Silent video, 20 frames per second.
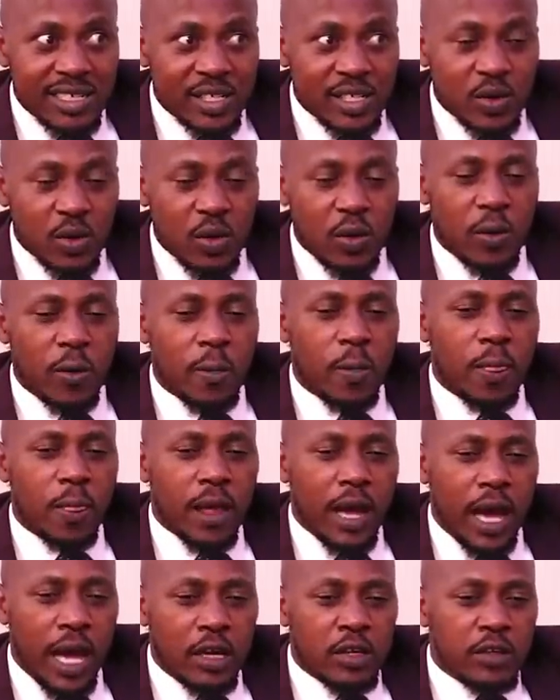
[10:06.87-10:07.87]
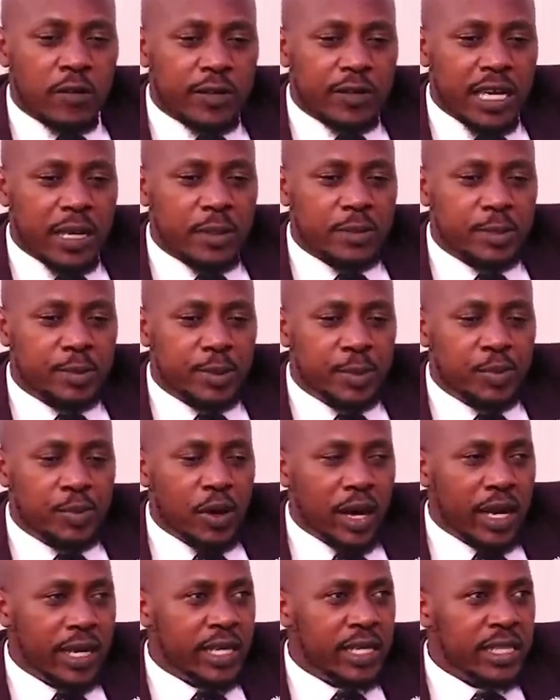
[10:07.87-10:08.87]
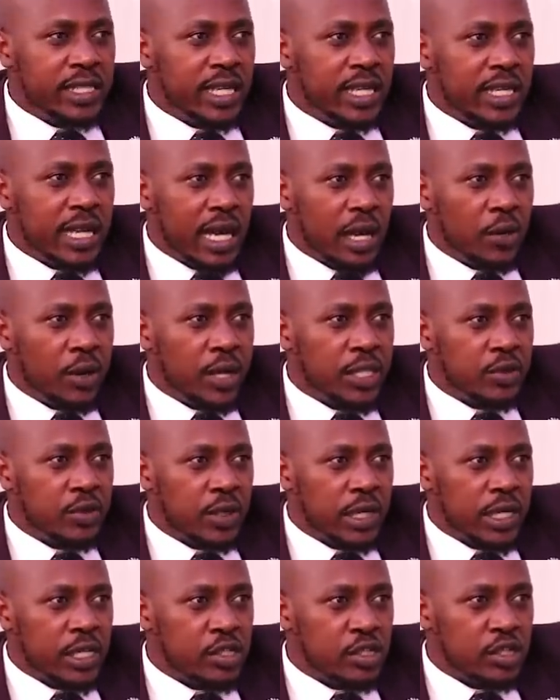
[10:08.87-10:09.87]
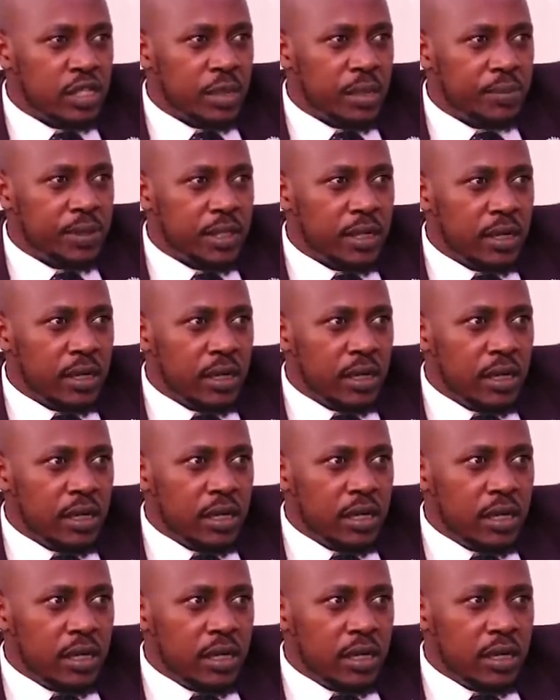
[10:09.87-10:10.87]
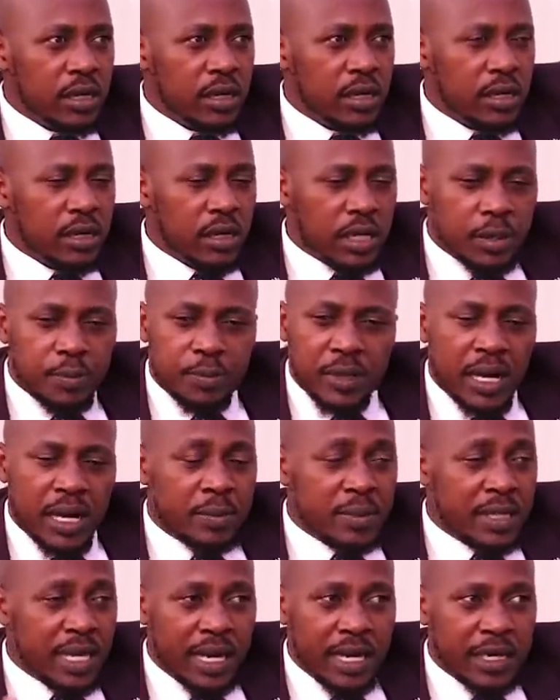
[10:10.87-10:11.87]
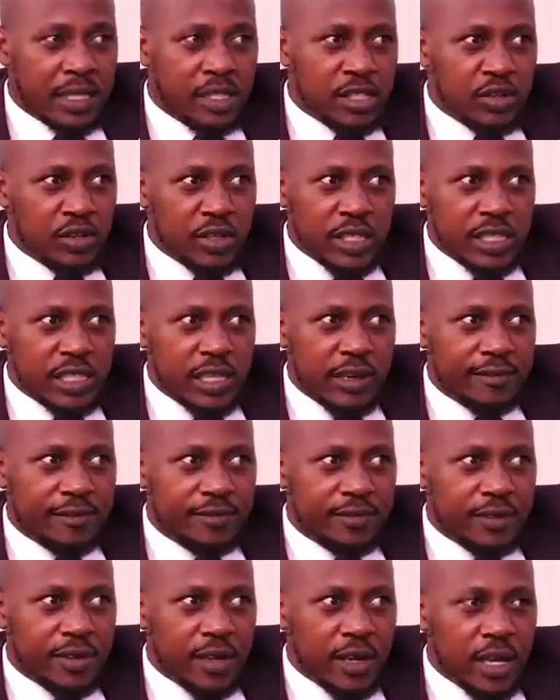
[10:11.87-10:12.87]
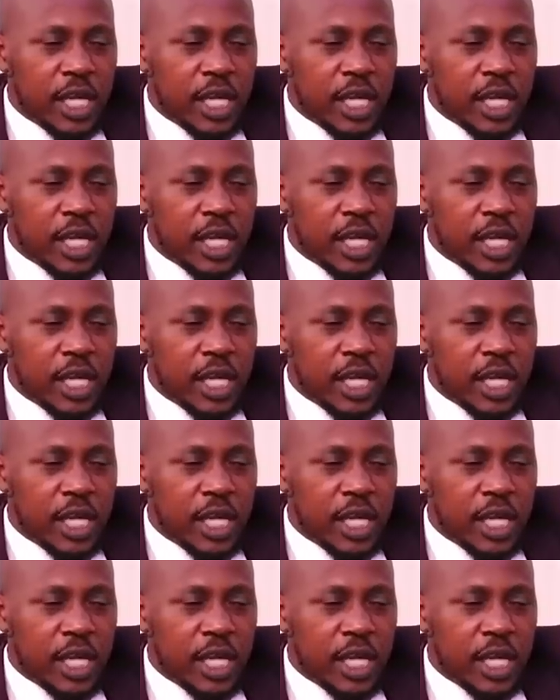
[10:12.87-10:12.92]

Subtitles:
So a lot of times people are addicted and going to relationships, becomes an addiction itself,